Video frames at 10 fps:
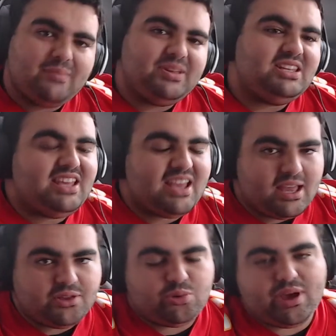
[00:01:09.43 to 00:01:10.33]
I mean,
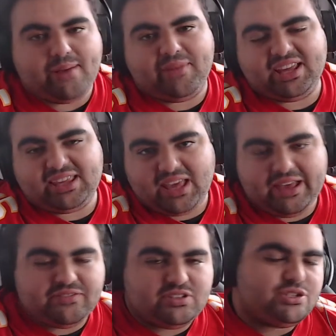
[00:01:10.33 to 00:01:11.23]
yeah, you got Mike
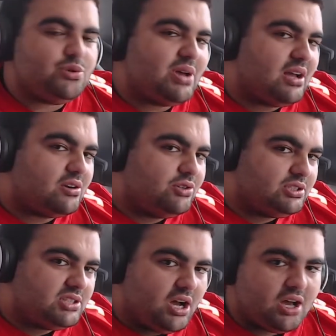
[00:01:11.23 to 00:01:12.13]
Evans and you got
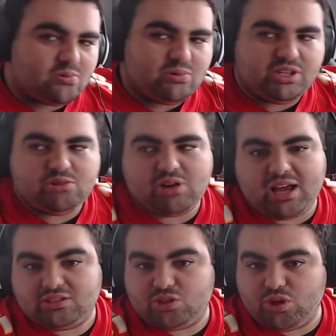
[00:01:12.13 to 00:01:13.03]
Chris Godwin, you
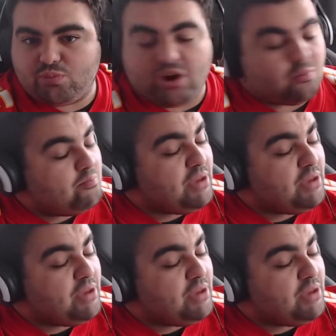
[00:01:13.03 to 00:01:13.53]
got Antonio Brown.